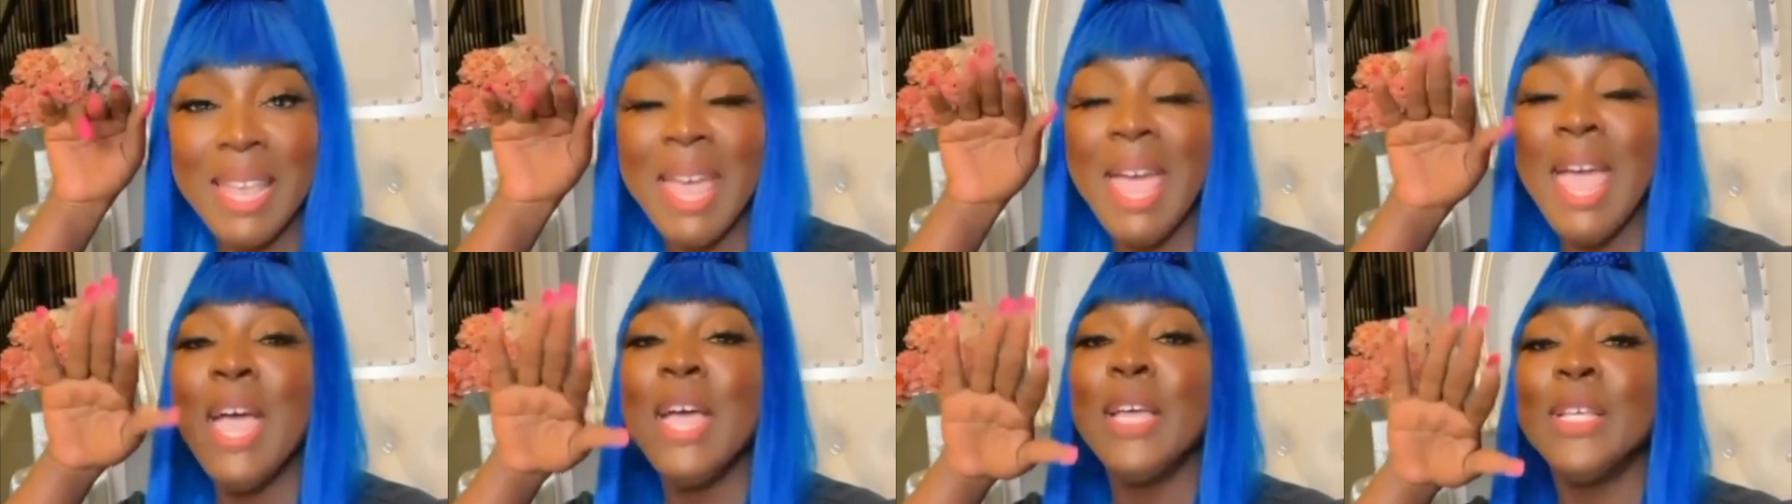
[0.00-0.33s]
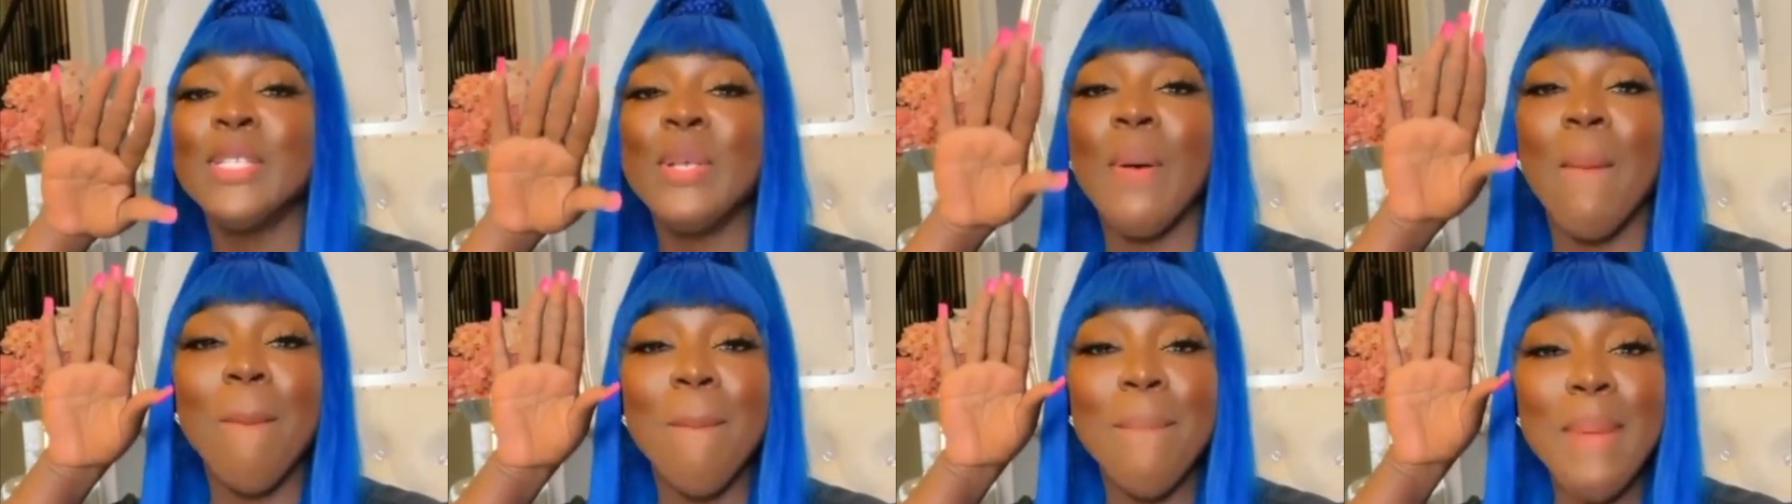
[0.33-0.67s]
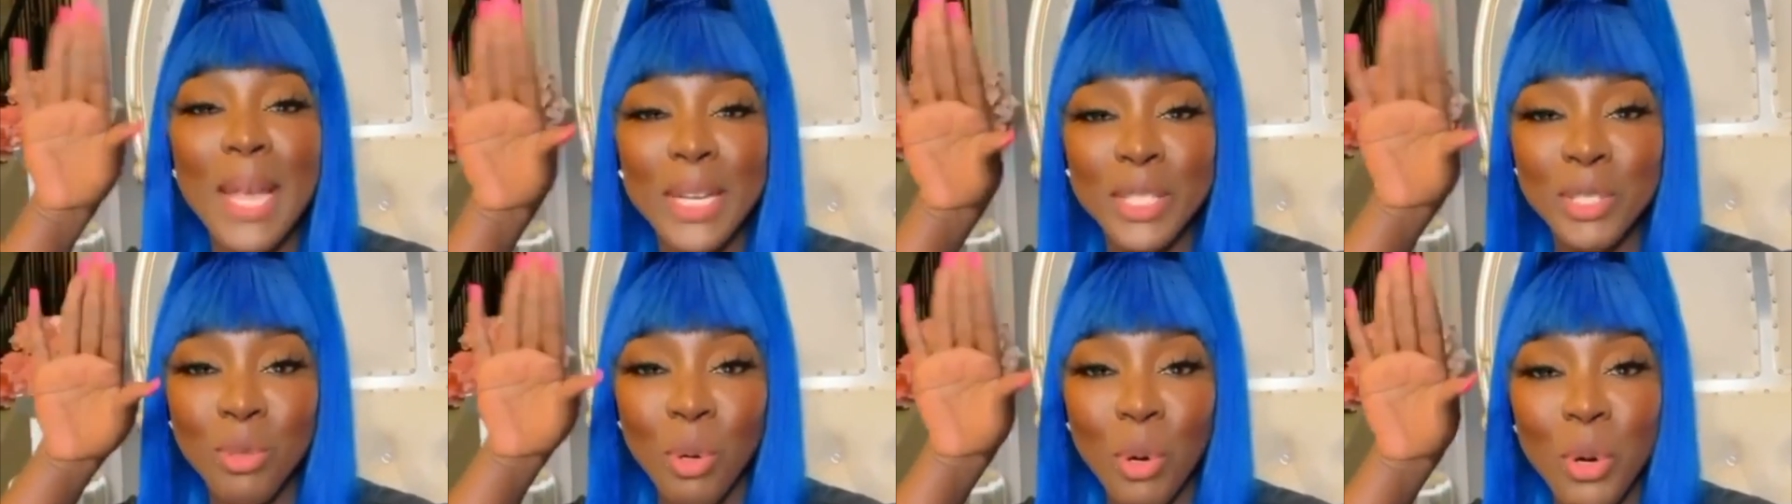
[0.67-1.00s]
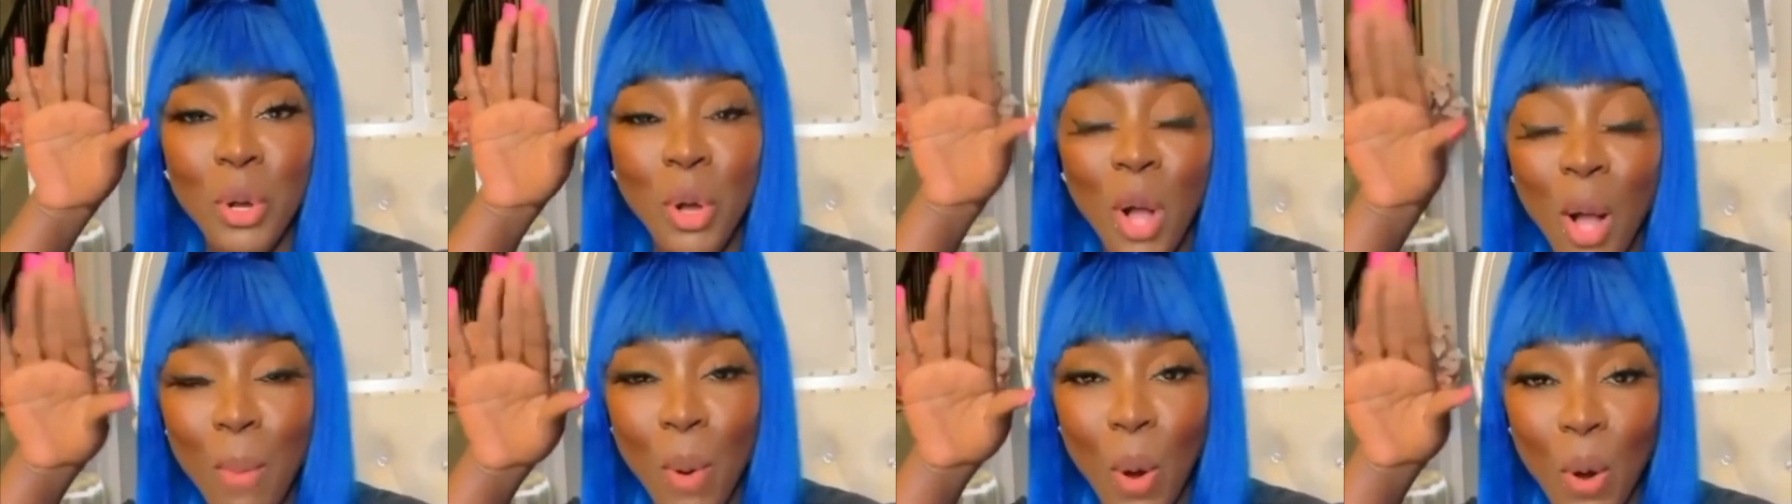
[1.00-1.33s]
Everybody, more, I
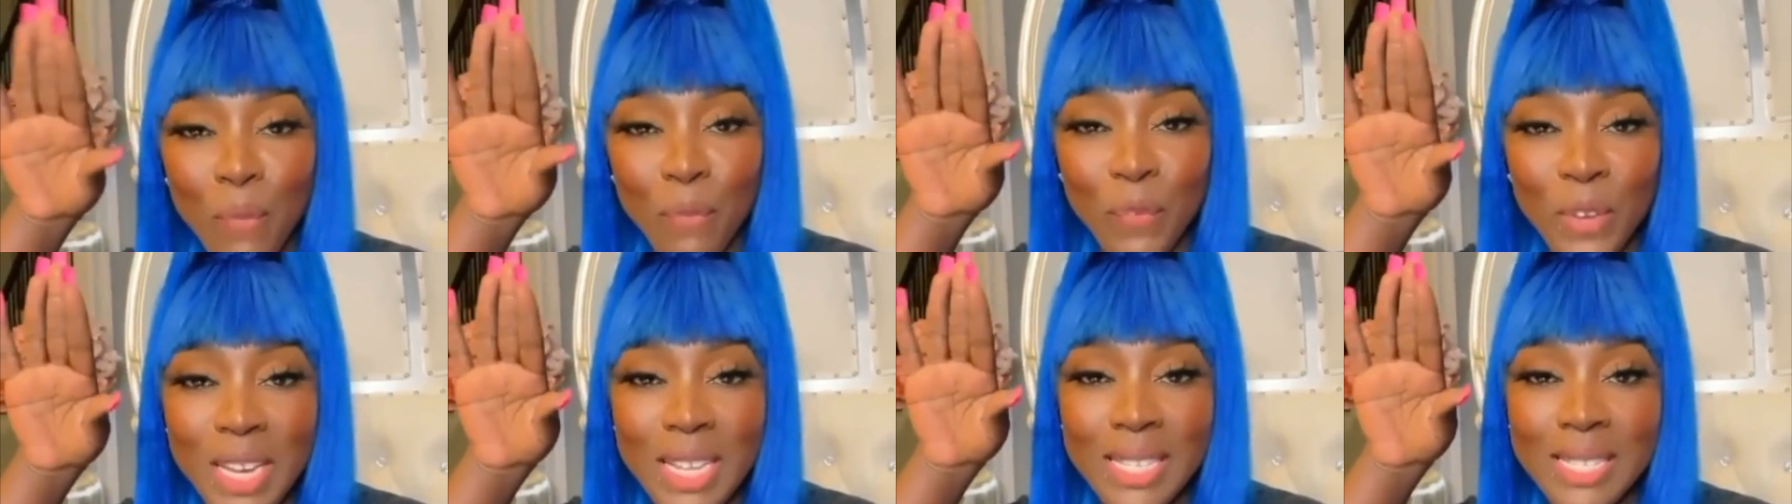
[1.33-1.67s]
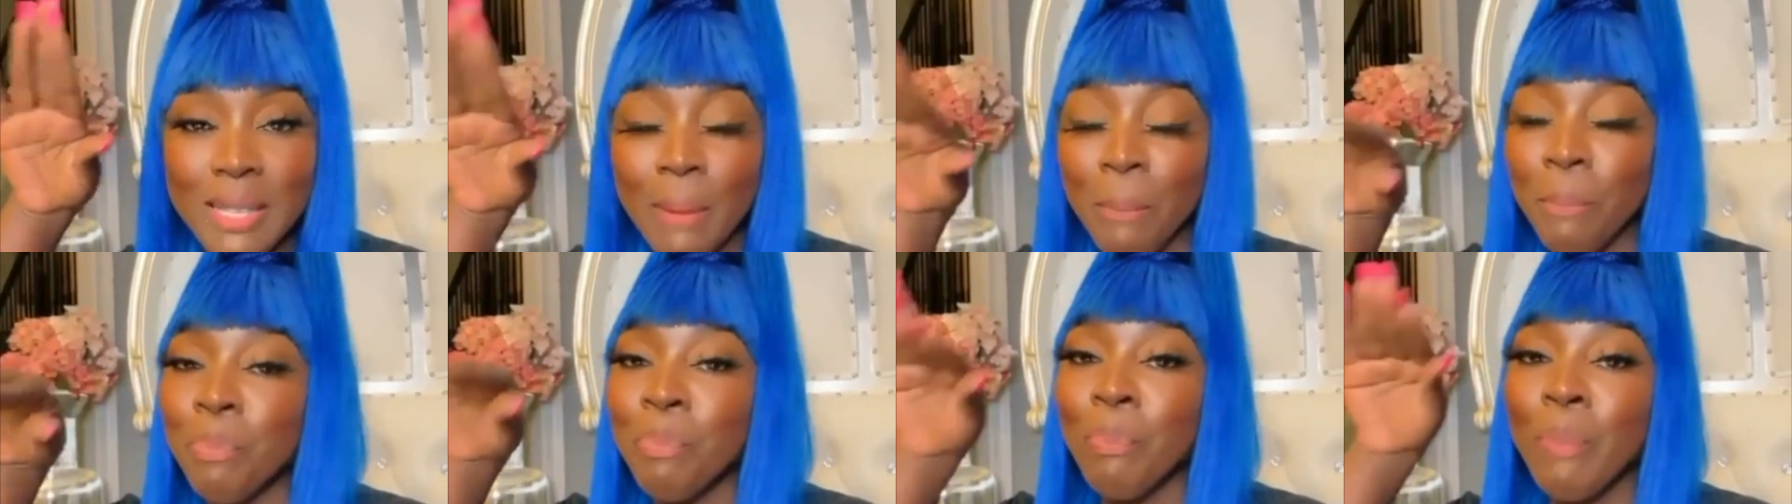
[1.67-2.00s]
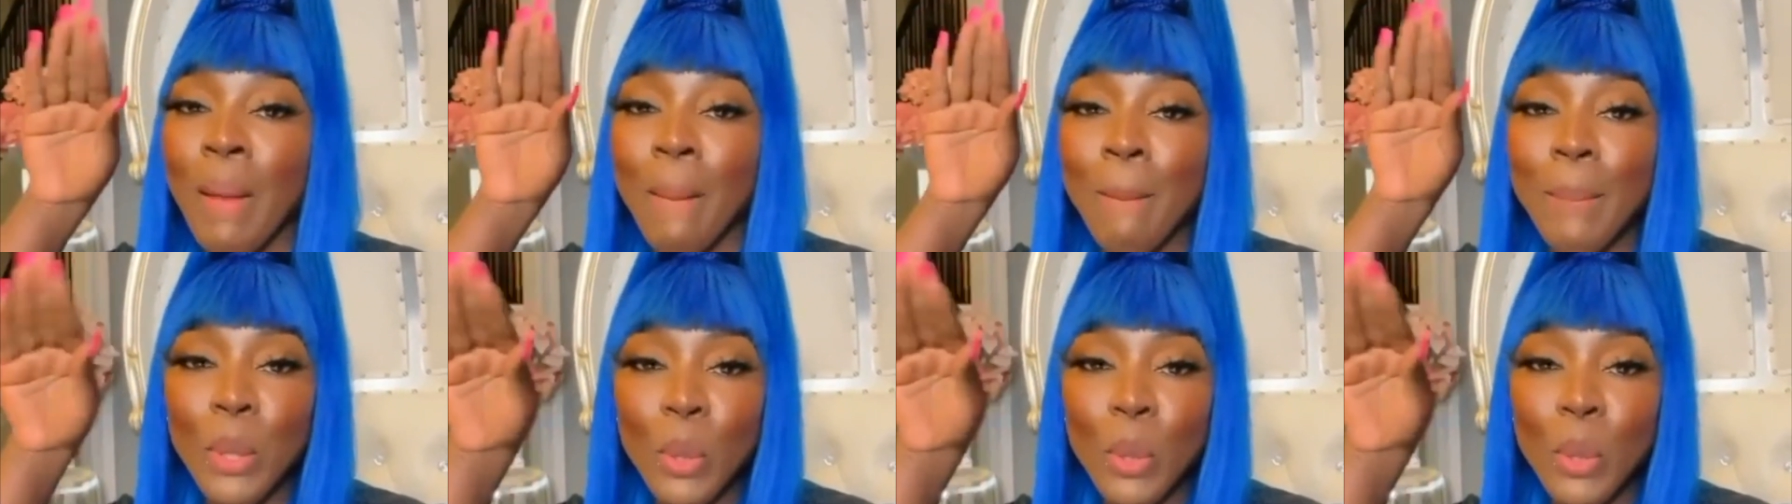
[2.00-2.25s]
want to have a wonderful day